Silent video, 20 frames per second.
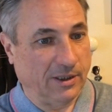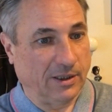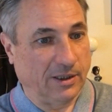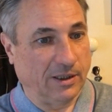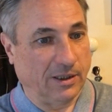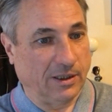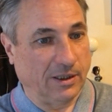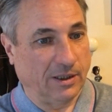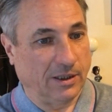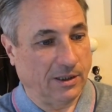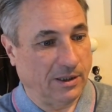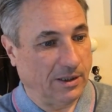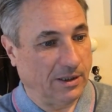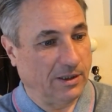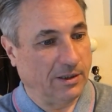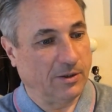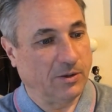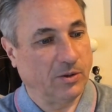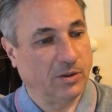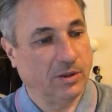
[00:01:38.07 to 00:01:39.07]

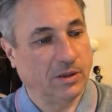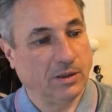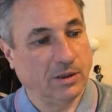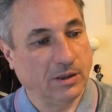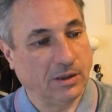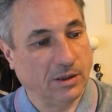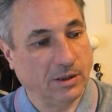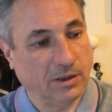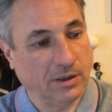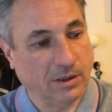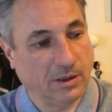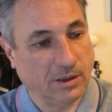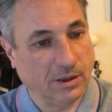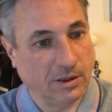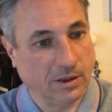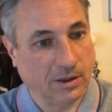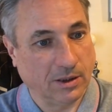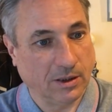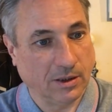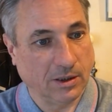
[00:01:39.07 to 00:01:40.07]

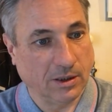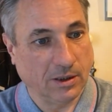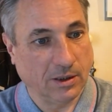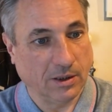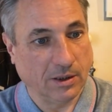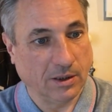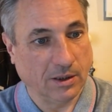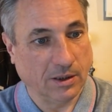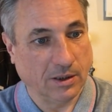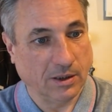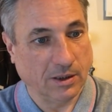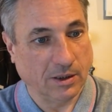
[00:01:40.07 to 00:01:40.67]
[no speech]